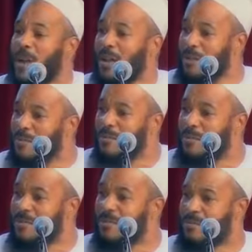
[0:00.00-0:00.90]
Maghrib.
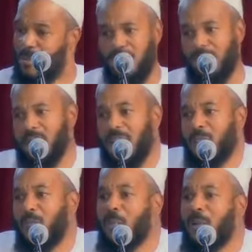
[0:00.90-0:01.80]
It's
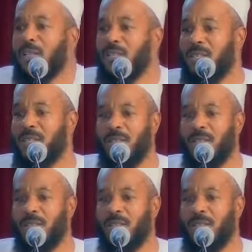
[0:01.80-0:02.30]
not appropriate.